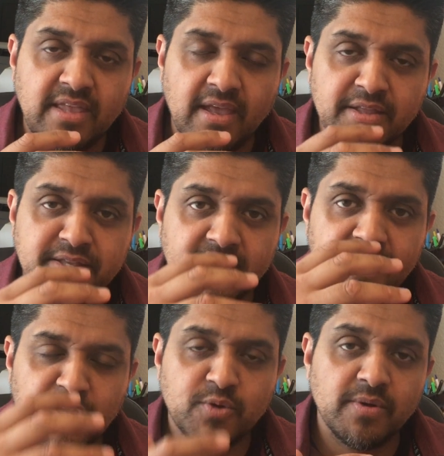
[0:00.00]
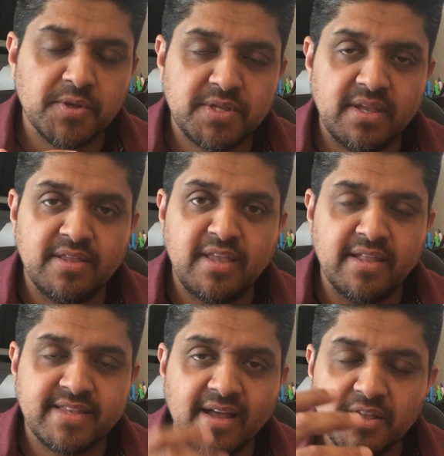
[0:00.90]
intellectuals and the
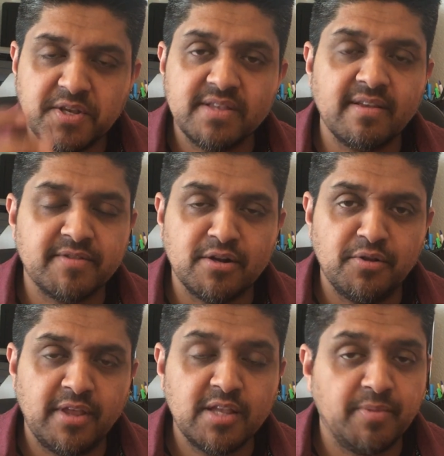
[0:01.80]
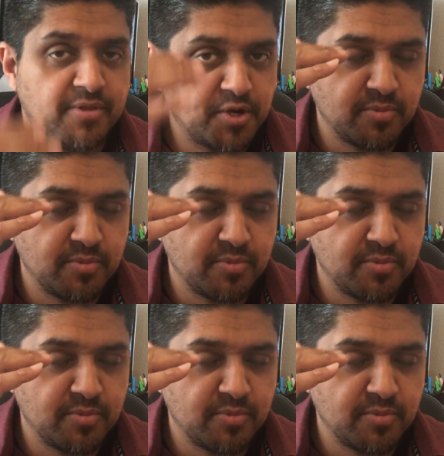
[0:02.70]
intelligence of certain things, but they're